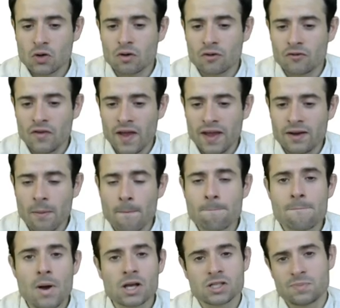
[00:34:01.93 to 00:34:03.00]
conveyed
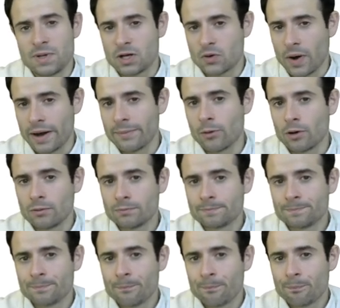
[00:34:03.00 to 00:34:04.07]
must be credible.
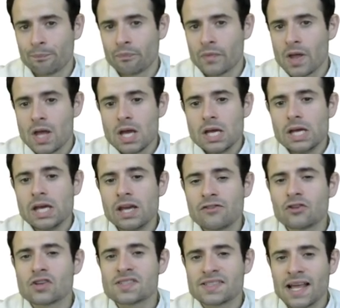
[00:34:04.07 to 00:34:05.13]
If
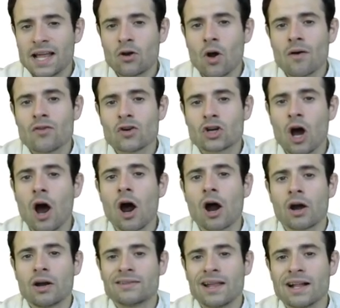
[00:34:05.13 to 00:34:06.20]
the seller of a
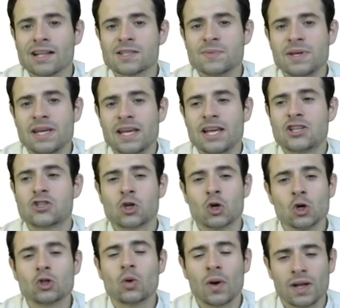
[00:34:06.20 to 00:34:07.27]
car tells me it's a
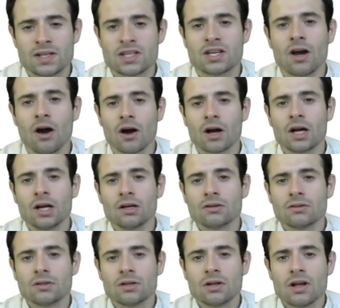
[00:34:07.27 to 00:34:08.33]
good quality car,
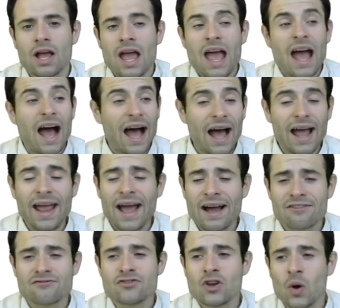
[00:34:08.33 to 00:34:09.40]
I
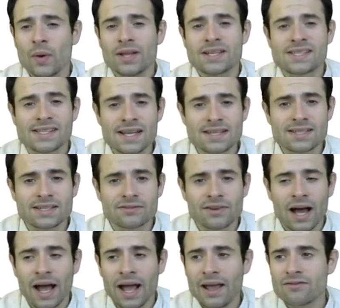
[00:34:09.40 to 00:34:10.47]
have no incentive,
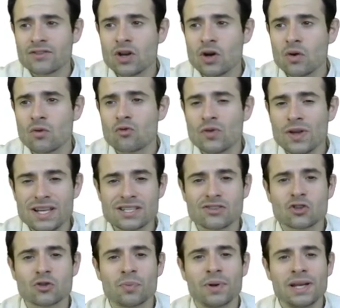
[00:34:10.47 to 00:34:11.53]
I have no reason
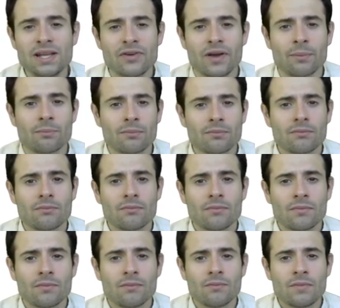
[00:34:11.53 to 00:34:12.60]
to believe him.
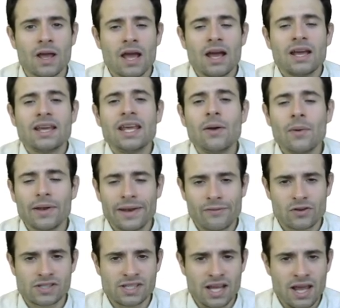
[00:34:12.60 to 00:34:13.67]
He will
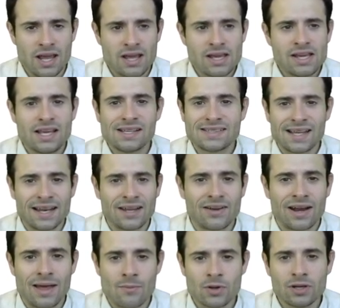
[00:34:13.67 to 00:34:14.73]
never say he's selling a
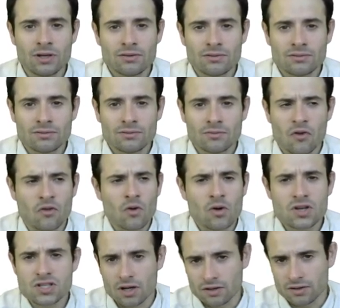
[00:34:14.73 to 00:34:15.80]
lemon. Of
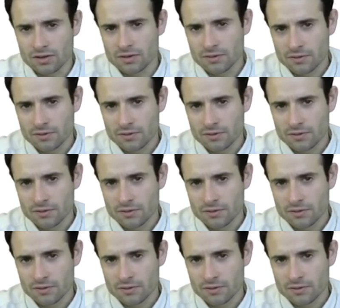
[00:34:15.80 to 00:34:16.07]
course not.